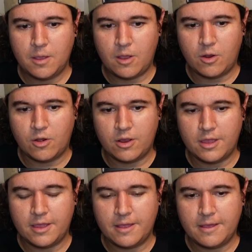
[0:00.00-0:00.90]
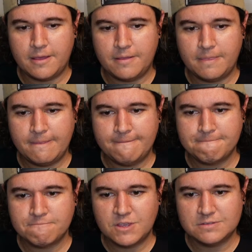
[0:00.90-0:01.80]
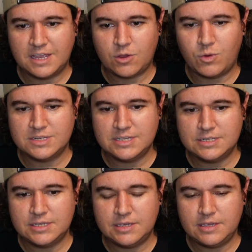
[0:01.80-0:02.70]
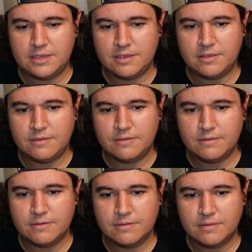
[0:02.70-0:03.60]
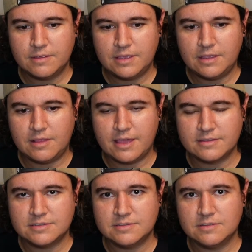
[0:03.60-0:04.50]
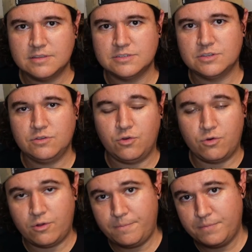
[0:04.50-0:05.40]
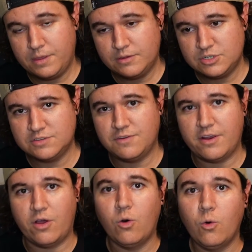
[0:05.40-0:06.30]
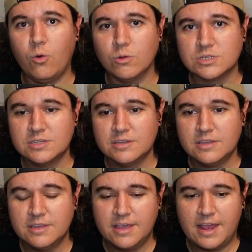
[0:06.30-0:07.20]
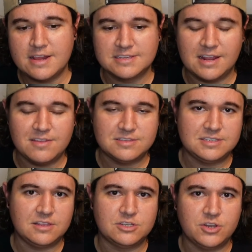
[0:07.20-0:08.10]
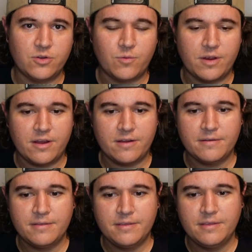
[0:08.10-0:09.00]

our Taika Waititi he likes this girl. She's very old, and it's kind of this silly joke where